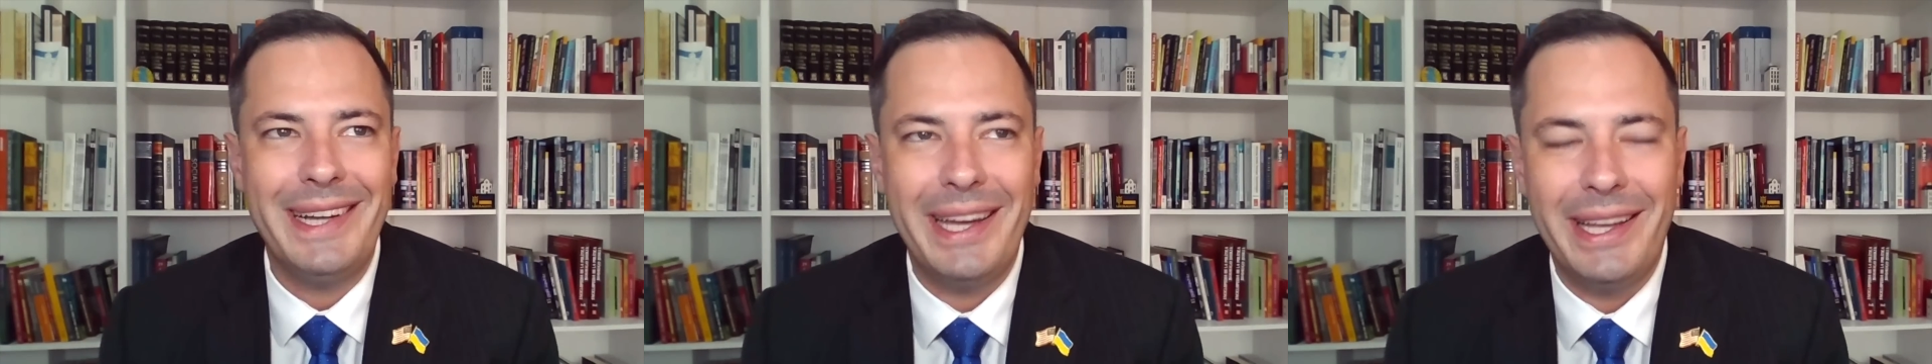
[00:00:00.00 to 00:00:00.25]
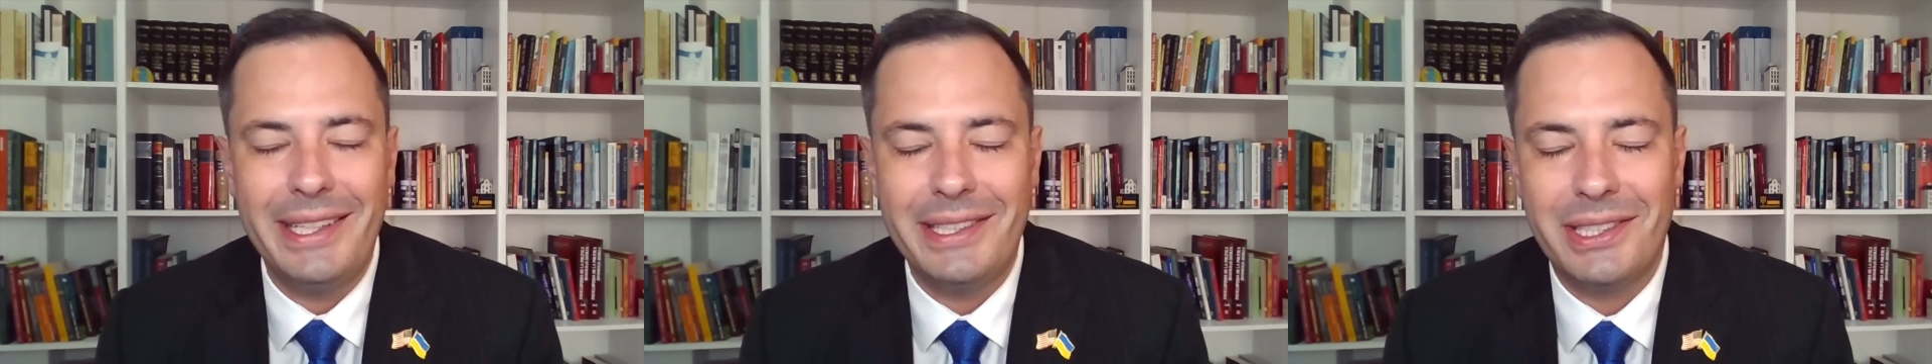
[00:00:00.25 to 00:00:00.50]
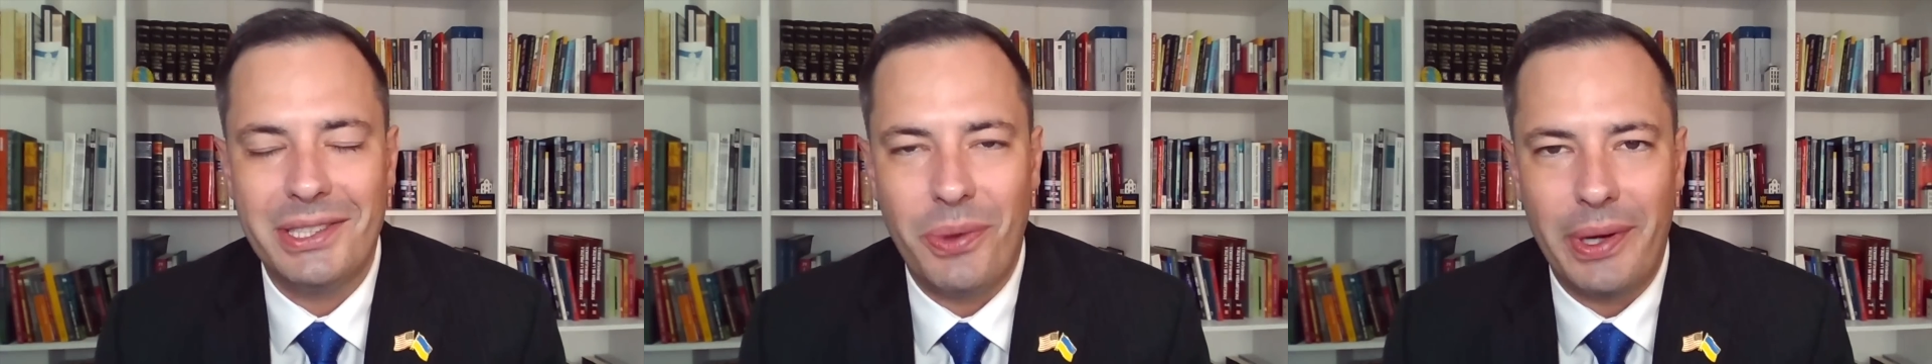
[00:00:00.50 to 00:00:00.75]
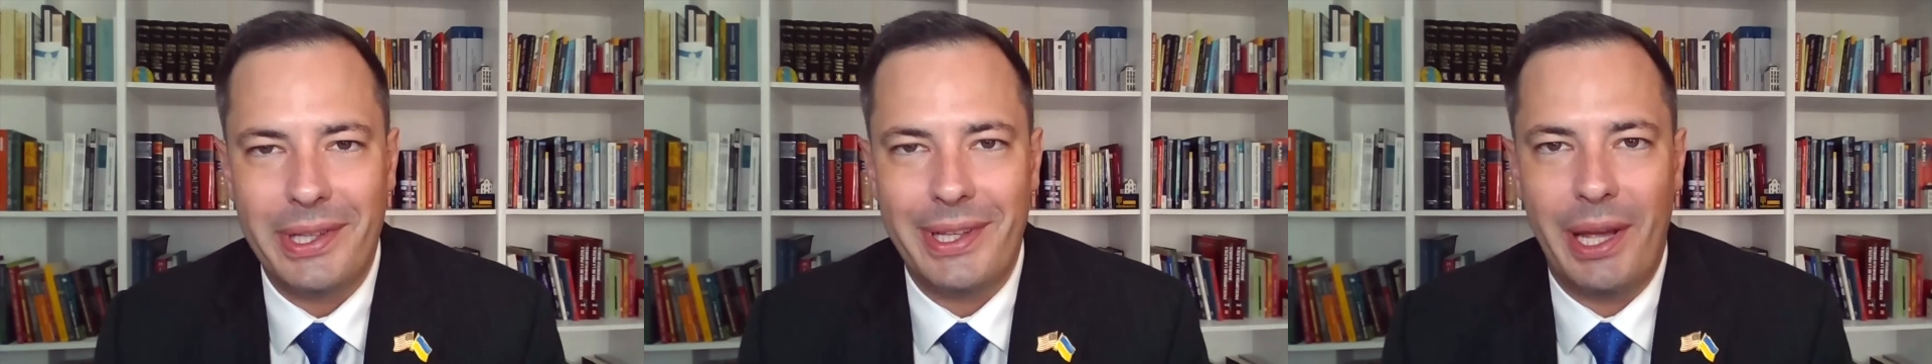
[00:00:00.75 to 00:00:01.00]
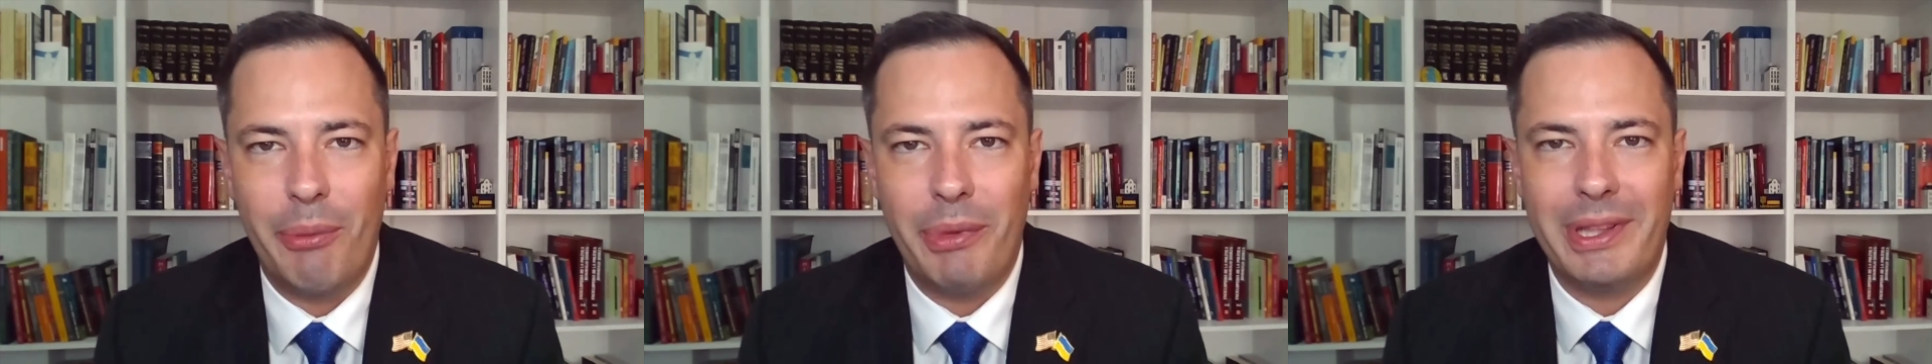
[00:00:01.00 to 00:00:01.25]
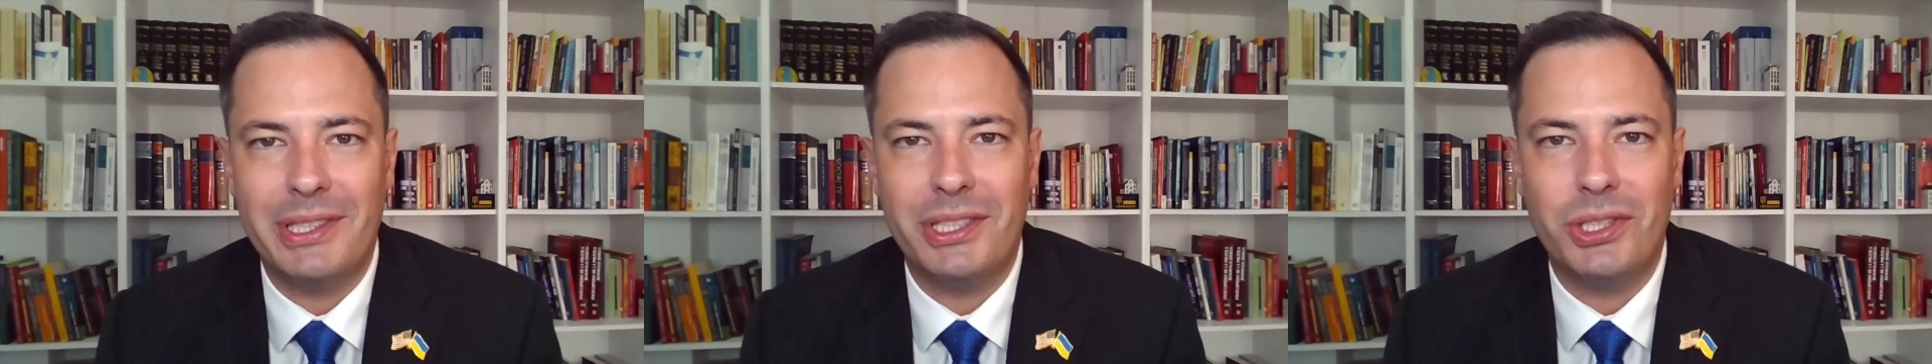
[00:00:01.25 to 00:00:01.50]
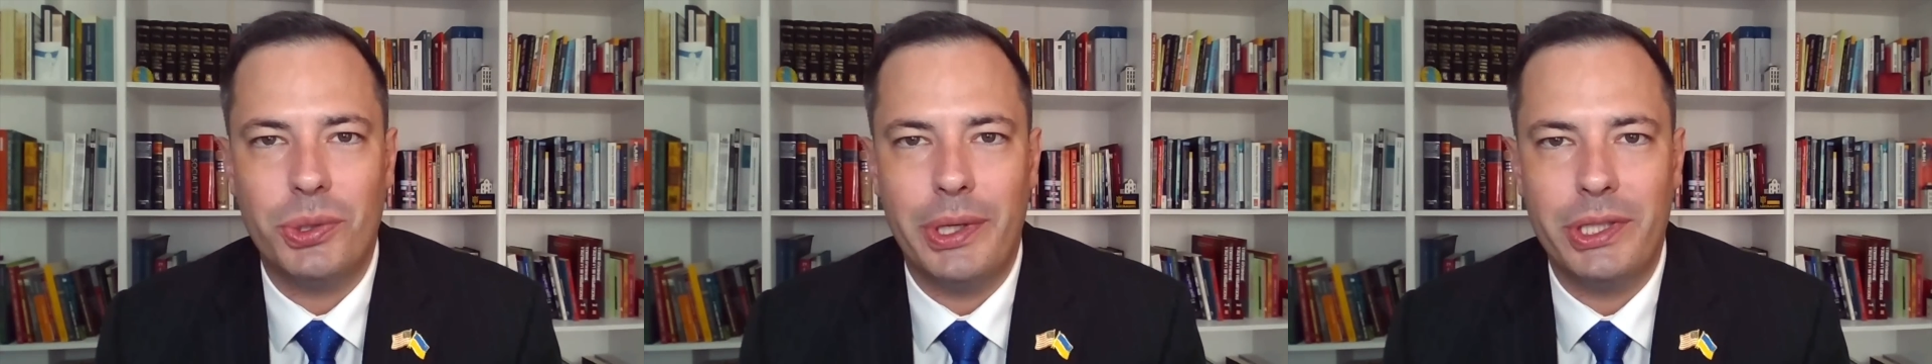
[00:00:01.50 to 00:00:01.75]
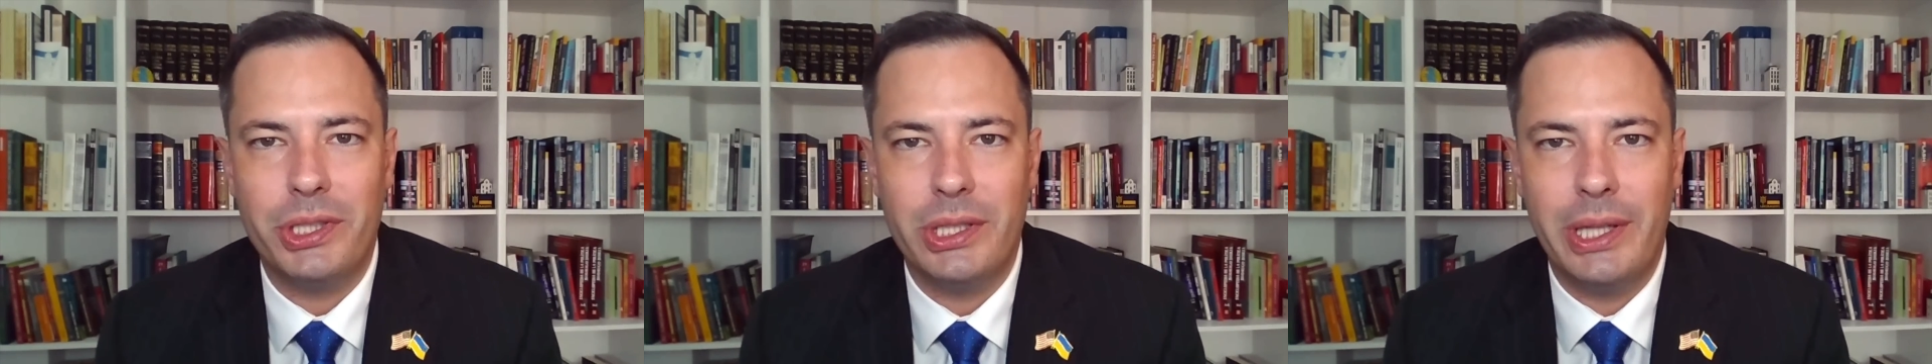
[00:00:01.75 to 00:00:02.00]
It is quite dynamic, the
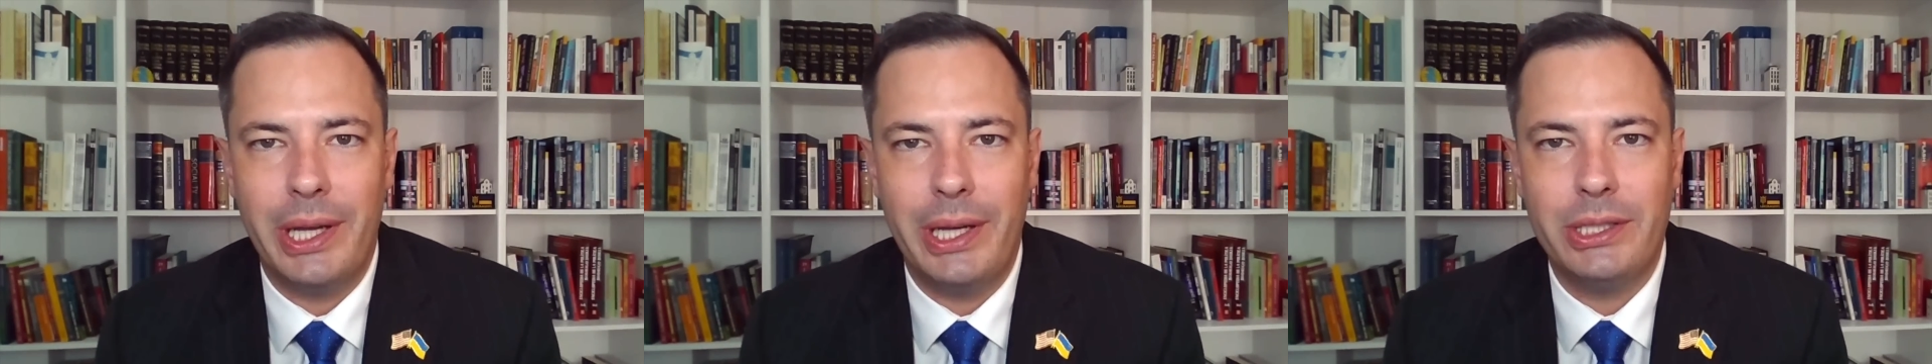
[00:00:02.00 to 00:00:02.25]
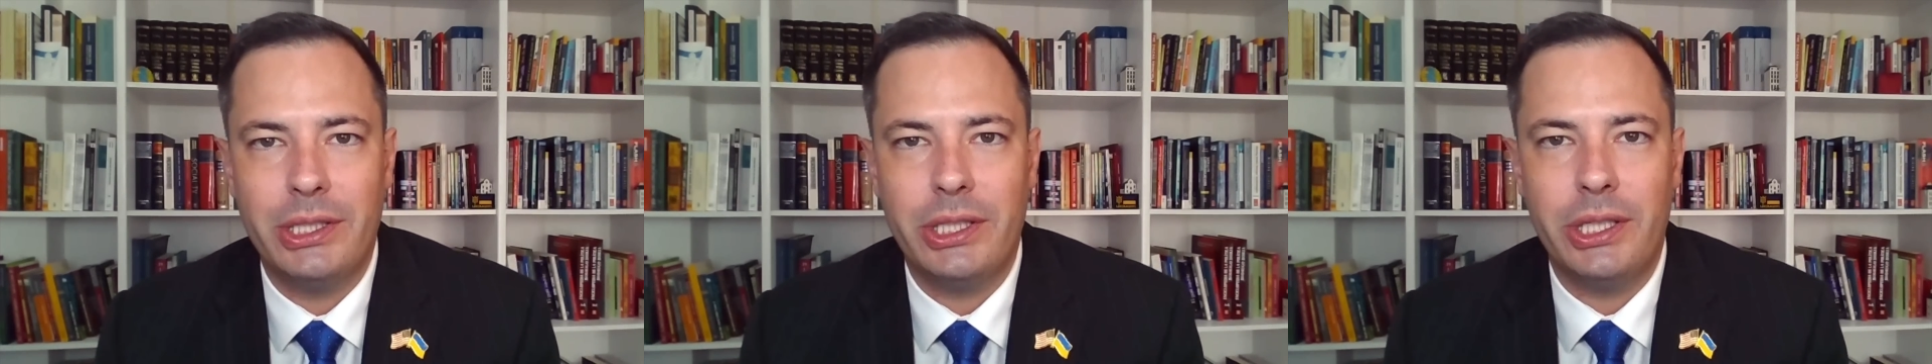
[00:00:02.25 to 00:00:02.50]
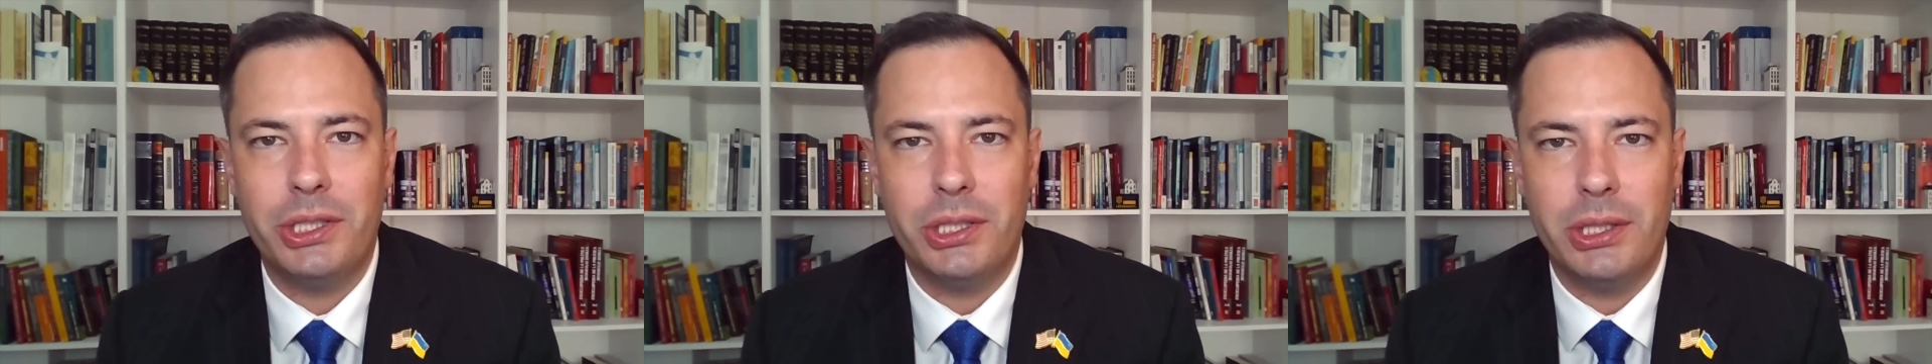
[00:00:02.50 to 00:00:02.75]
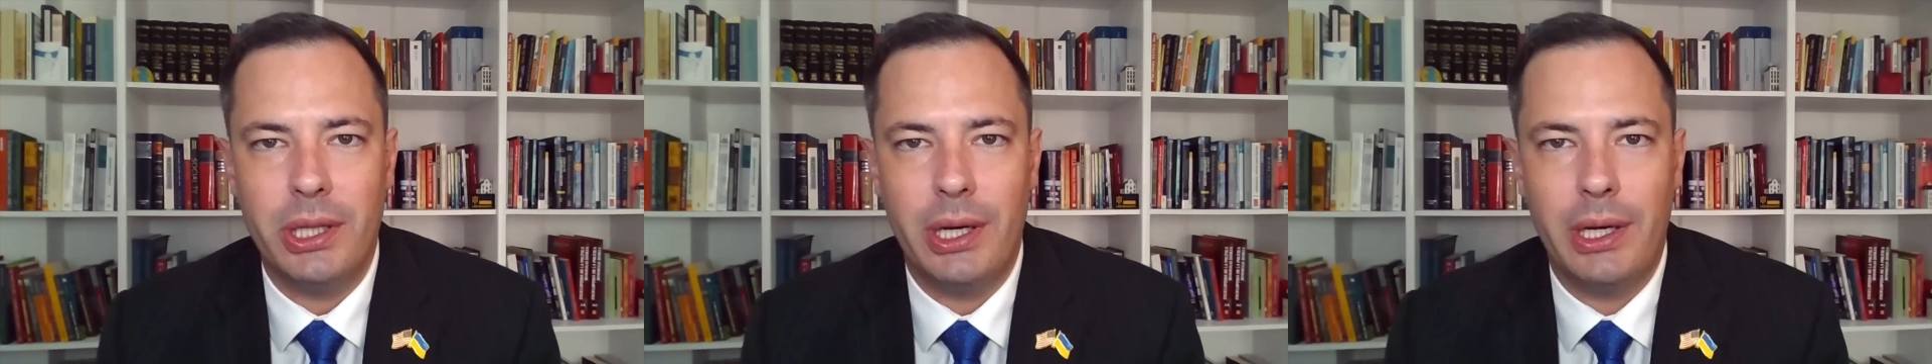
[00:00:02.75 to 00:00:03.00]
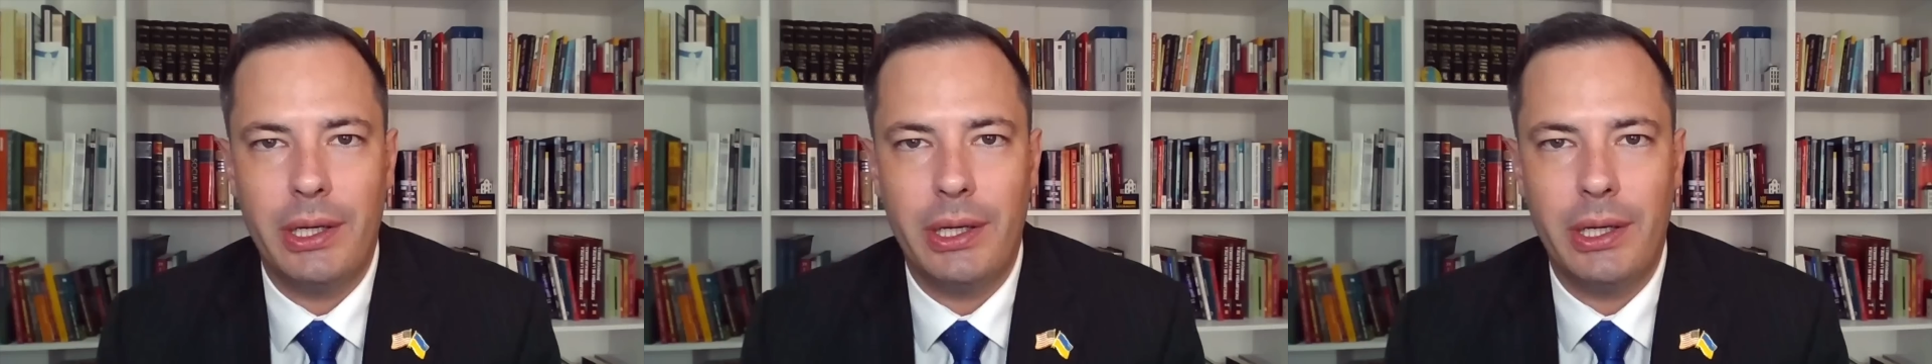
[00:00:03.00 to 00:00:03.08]
situation, and it's changing.